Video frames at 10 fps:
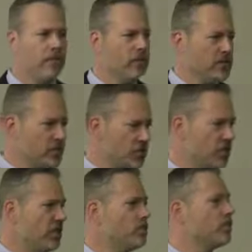physicians
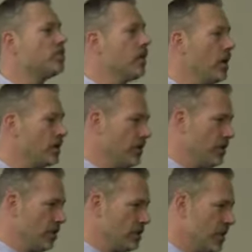tend to respond to
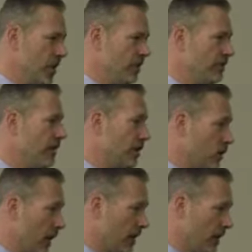those
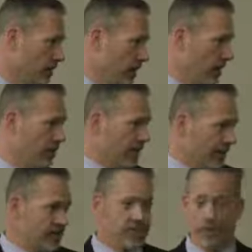very quickly, and
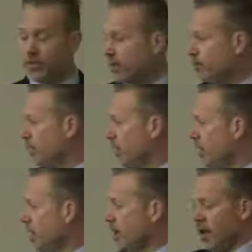that's something that really